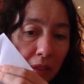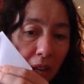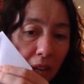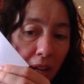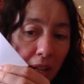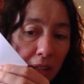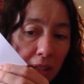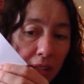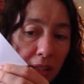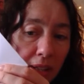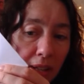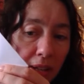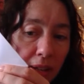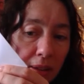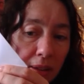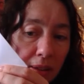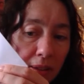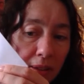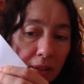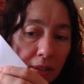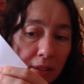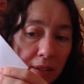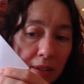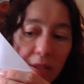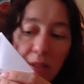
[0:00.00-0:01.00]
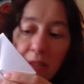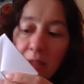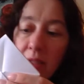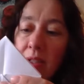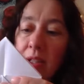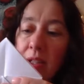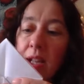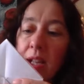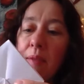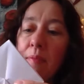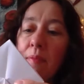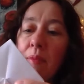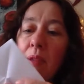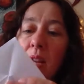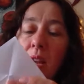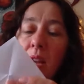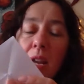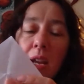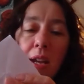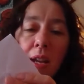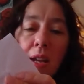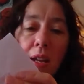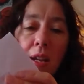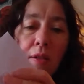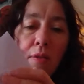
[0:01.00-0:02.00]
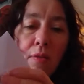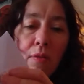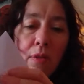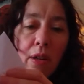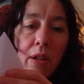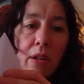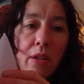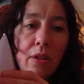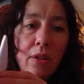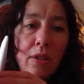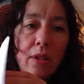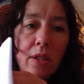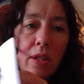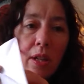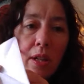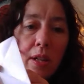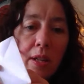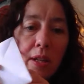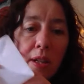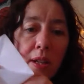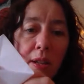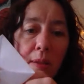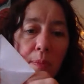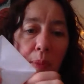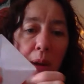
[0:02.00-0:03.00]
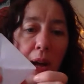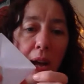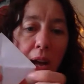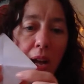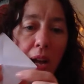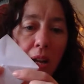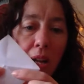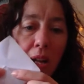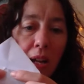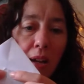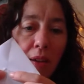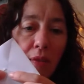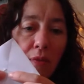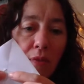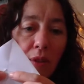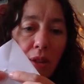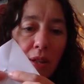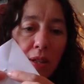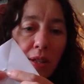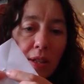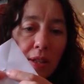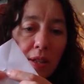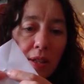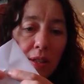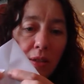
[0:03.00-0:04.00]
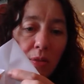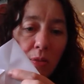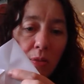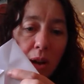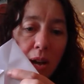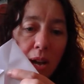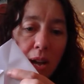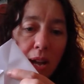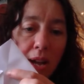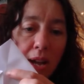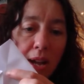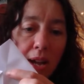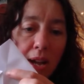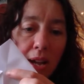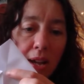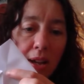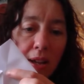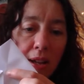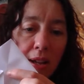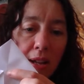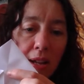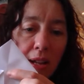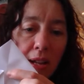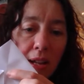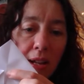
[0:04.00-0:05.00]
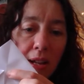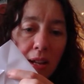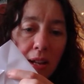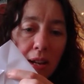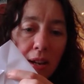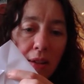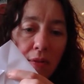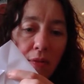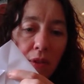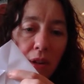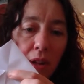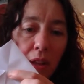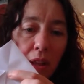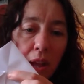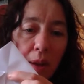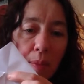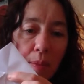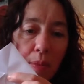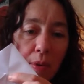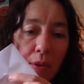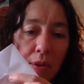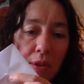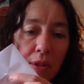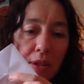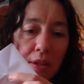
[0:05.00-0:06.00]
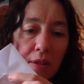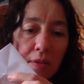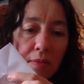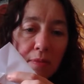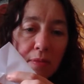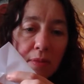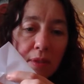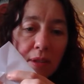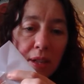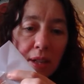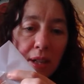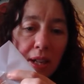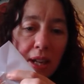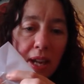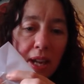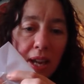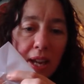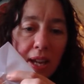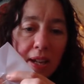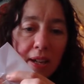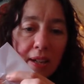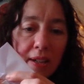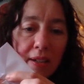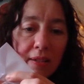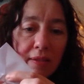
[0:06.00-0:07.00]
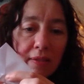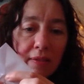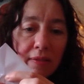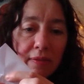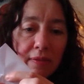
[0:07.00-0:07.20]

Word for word: That's it. The same thing, or we can just turn to the back, press it square, lift up that bottom, tuck it in,